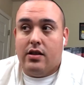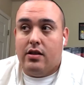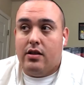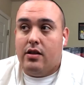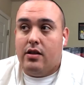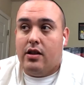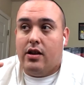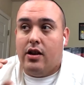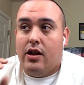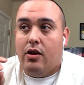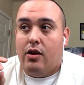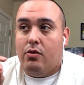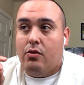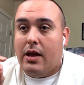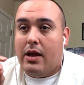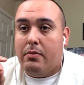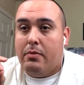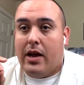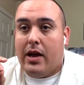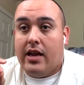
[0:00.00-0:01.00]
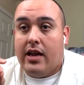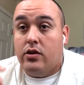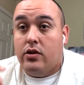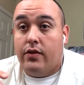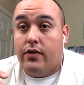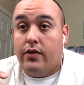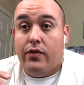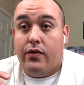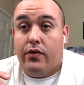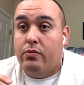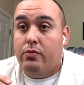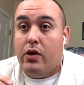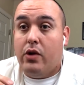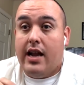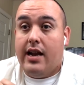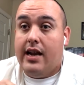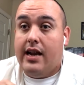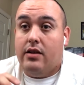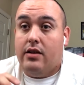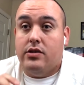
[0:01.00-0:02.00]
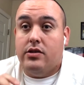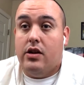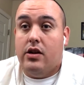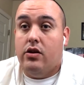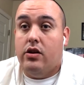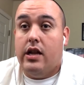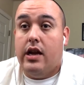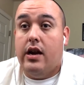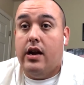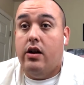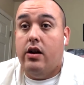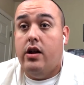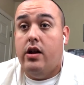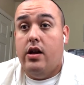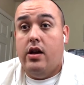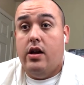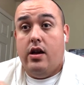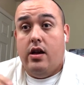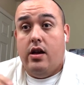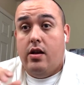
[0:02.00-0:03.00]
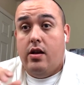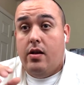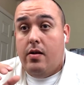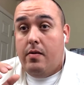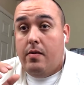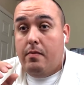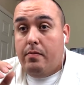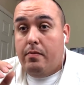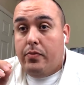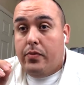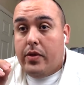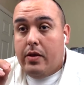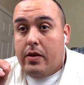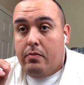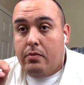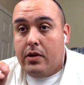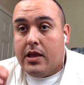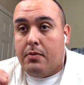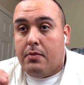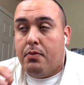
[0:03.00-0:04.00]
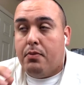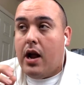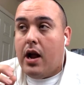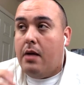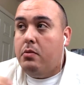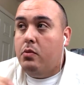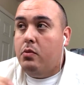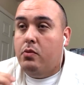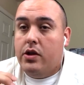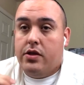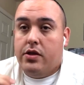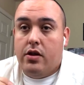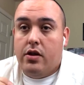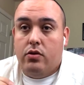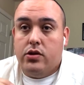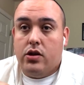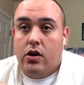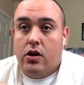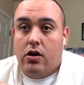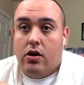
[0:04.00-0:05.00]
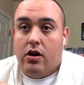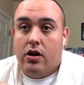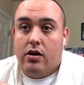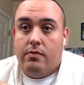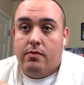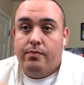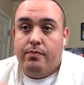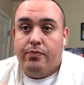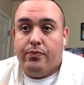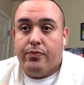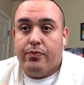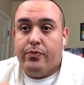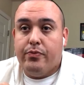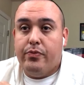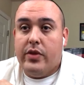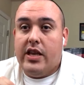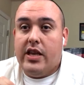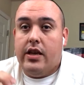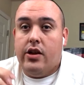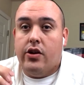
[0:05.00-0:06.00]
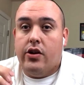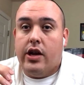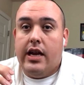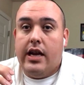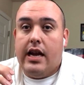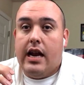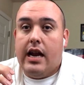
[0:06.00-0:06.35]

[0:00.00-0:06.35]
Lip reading: they may use a few brad nails here and there. But the problem with those are you're getting